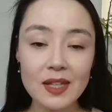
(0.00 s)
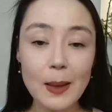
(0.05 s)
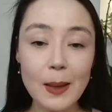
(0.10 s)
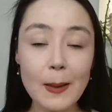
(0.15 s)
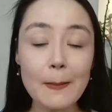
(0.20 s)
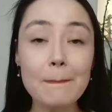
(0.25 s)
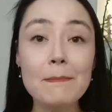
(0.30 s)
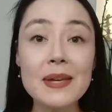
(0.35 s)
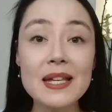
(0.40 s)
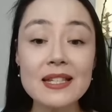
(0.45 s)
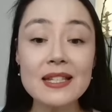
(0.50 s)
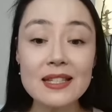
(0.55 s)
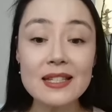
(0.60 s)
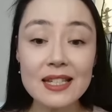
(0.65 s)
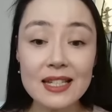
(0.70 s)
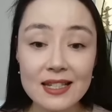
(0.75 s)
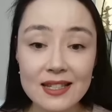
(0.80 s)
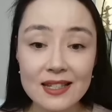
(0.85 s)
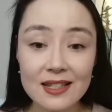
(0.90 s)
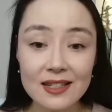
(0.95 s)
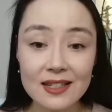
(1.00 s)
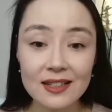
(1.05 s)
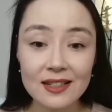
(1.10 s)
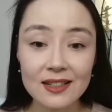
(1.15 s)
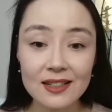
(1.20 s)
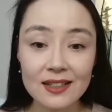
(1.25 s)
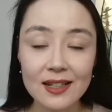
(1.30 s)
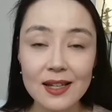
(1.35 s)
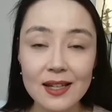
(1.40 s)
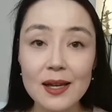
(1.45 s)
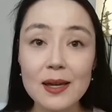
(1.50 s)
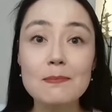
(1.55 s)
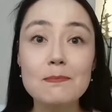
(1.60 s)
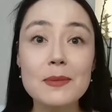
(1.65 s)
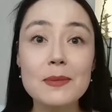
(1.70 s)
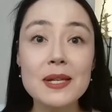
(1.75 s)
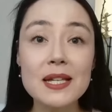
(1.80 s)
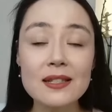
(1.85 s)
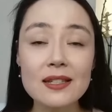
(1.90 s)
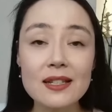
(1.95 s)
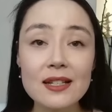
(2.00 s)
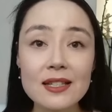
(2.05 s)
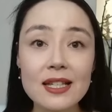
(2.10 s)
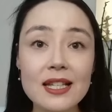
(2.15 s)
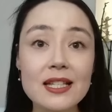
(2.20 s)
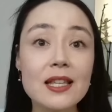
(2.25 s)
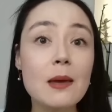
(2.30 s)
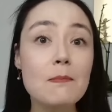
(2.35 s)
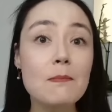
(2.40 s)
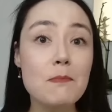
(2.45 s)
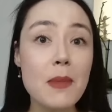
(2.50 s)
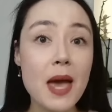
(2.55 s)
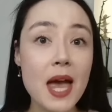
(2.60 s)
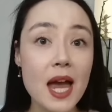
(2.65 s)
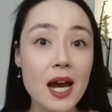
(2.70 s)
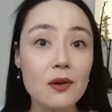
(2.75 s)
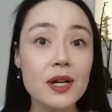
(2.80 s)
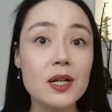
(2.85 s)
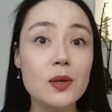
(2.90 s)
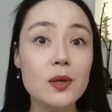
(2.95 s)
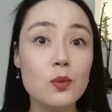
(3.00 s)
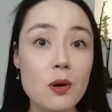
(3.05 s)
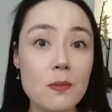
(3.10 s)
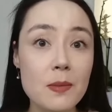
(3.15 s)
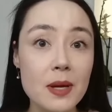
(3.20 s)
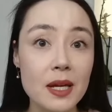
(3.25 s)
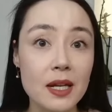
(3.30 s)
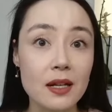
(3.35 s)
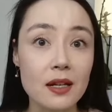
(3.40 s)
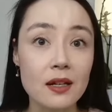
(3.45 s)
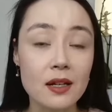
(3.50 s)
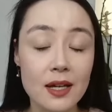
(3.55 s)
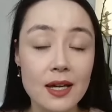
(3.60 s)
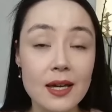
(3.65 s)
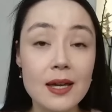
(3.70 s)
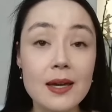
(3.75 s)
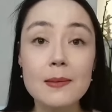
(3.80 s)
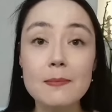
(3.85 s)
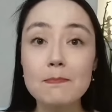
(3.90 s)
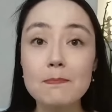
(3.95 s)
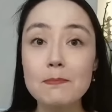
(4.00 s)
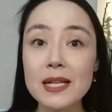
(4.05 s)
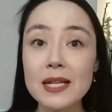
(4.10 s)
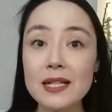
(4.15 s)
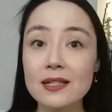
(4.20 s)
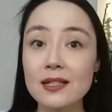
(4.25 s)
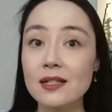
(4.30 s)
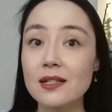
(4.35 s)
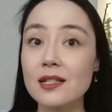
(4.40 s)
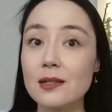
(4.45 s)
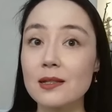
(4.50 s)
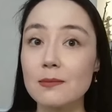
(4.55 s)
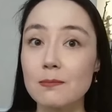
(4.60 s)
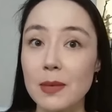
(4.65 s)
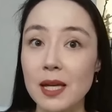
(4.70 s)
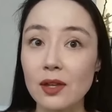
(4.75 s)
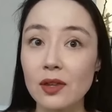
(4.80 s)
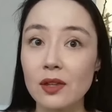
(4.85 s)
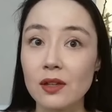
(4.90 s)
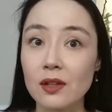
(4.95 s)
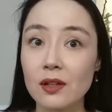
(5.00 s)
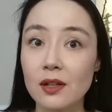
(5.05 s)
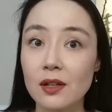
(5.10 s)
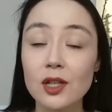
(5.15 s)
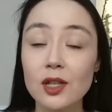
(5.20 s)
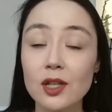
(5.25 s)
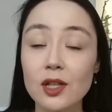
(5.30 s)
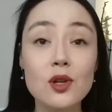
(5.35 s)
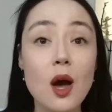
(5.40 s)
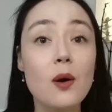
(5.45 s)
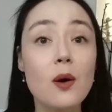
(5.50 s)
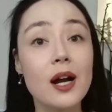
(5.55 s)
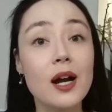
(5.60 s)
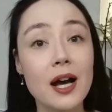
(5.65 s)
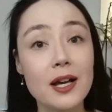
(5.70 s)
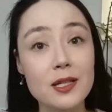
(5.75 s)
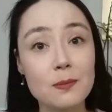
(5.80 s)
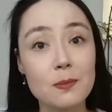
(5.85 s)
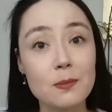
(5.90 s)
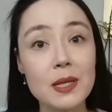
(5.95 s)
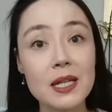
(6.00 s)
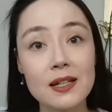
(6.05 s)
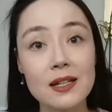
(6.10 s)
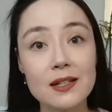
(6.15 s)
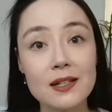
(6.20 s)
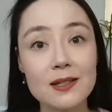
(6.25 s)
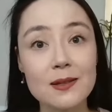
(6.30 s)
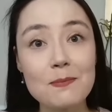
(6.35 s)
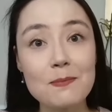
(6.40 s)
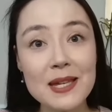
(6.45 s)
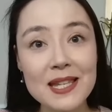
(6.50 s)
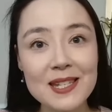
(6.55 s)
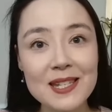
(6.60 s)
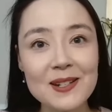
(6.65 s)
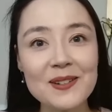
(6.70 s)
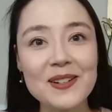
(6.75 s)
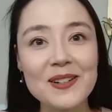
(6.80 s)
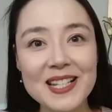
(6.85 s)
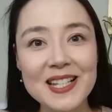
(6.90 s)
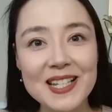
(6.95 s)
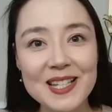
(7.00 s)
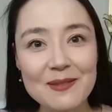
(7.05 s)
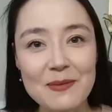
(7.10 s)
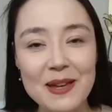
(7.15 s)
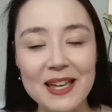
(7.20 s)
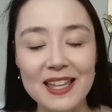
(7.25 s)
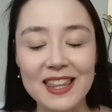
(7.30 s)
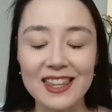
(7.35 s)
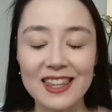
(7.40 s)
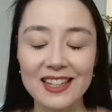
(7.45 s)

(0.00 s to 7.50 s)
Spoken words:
Mrs.? Mrs. is a married woman. Mrs. Smith, you know her husband is Mr. Smith.